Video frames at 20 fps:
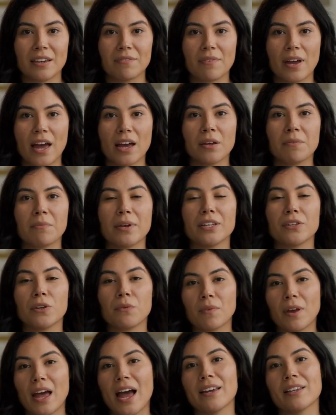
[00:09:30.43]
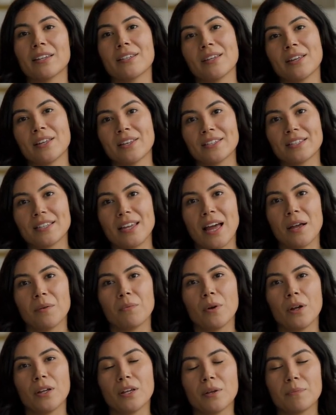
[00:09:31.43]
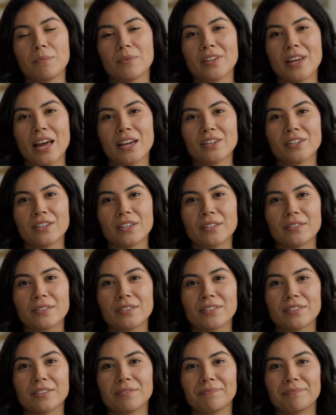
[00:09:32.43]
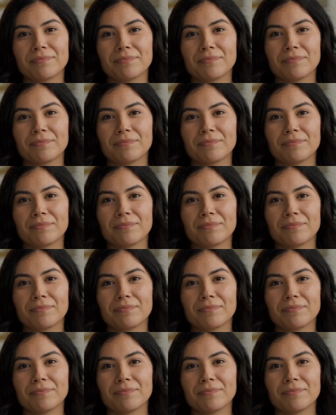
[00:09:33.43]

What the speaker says: environmental practices, and worker protections.